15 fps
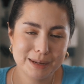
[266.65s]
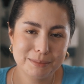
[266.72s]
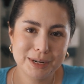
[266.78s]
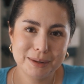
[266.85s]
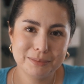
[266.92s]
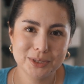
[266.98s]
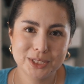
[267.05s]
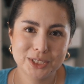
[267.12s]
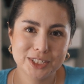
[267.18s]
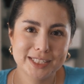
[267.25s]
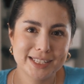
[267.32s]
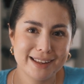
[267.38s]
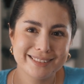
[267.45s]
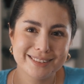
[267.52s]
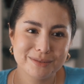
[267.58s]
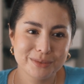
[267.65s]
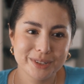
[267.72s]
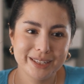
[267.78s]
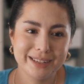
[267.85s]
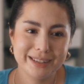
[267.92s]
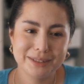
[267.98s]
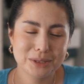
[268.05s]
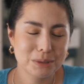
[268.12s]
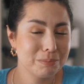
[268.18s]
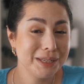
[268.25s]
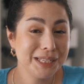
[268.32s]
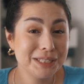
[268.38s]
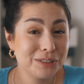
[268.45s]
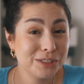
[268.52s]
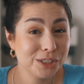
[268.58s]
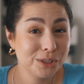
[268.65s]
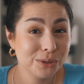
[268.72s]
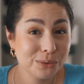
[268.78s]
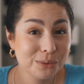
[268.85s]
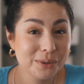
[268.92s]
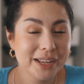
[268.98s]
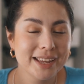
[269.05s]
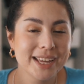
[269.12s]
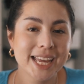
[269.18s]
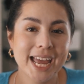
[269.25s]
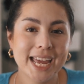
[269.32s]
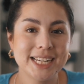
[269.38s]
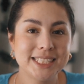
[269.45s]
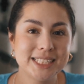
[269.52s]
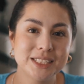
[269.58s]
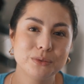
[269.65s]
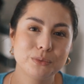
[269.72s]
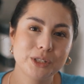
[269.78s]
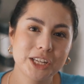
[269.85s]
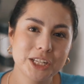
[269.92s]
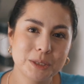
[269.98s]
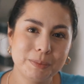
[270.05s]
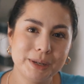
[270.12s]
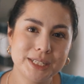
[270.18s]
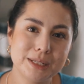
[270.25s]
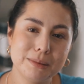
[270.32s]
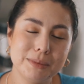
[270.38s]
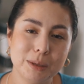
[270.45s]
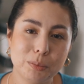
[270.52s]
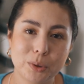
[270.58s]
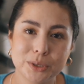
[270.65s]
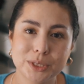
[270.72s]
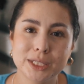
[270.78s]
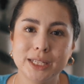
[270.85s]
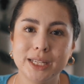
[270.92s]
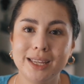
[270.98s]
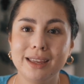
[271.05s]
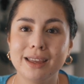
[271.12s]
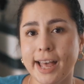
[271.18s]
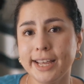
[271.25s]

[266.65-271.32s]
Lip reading: Sometimes it just doesn't really speak to you, and it didn't really speak to me personally.